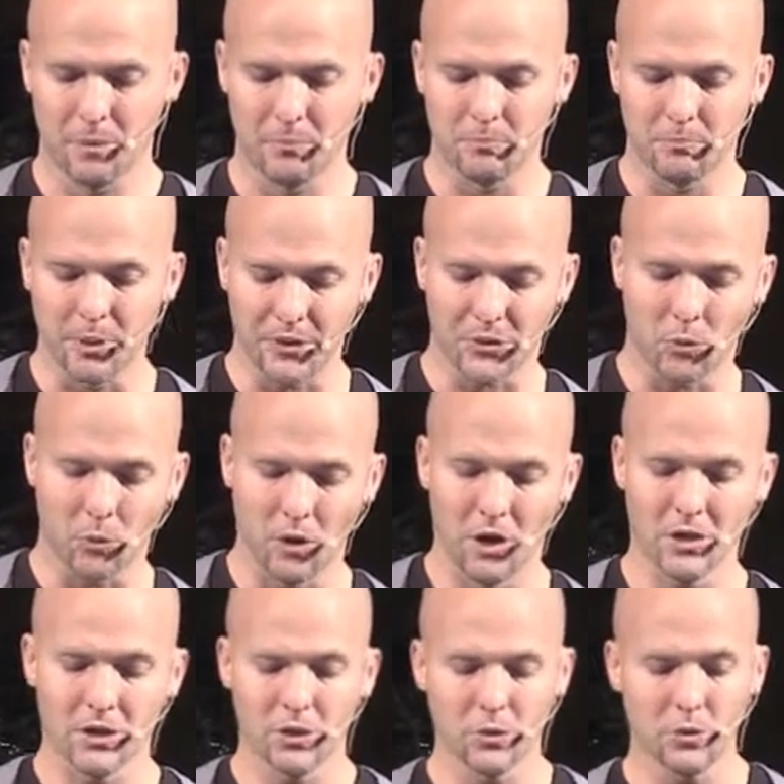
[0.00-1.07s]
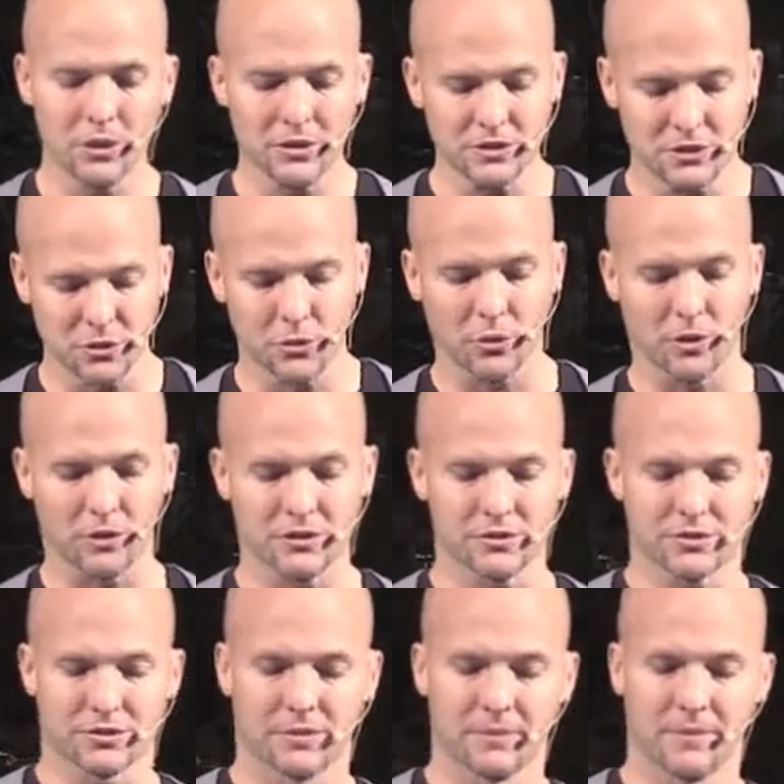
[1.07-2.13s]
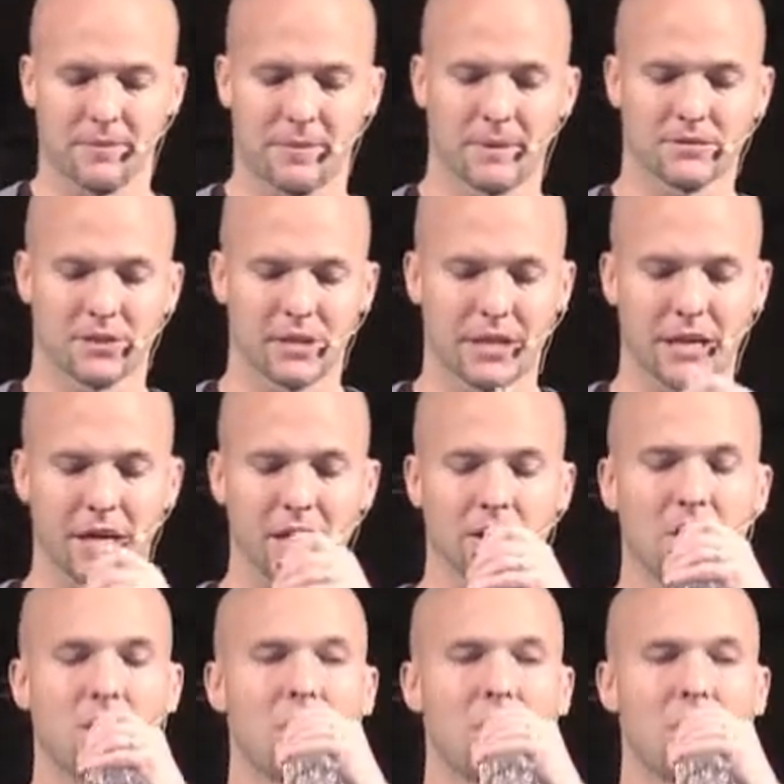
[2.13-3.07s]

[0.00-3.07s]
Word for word: But the one who endures to the end,